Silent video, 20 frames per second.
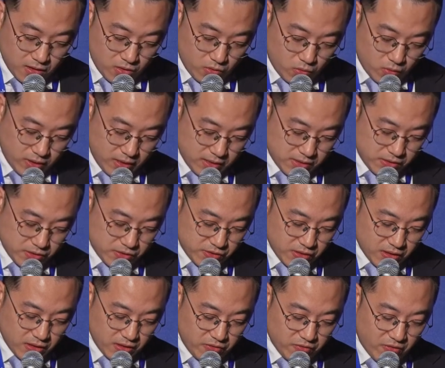We
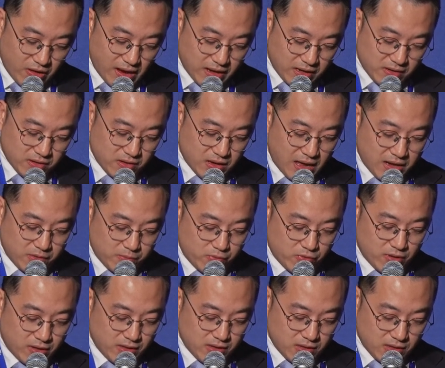sincerely invited
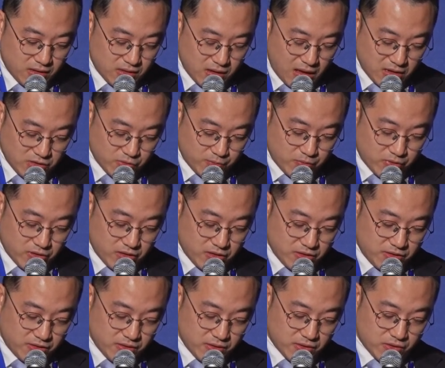entrepreneur,
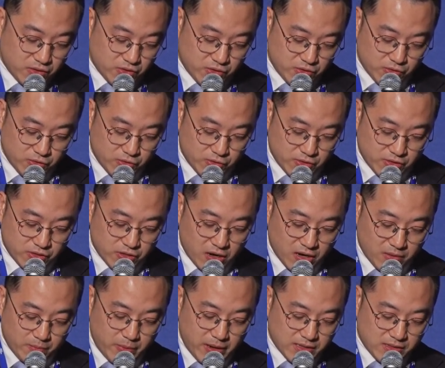entrepreneurs to
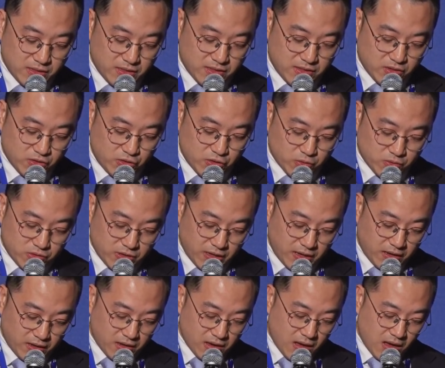start business in
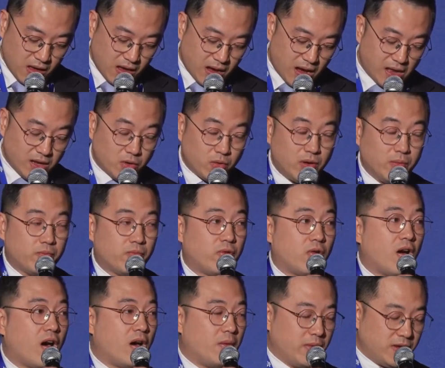Chongqing, and we
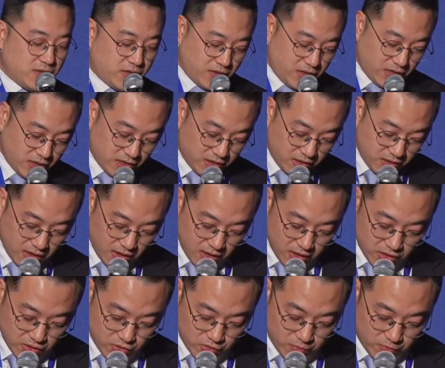promise here
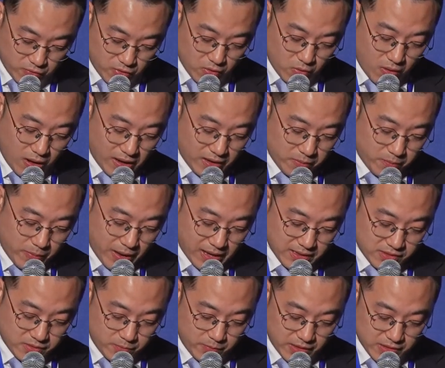to provide the
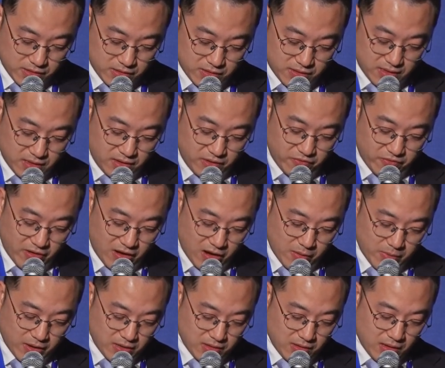best business
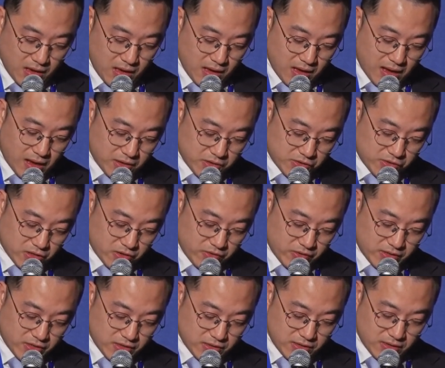environment and
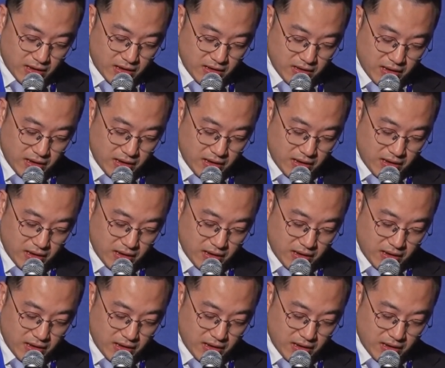services and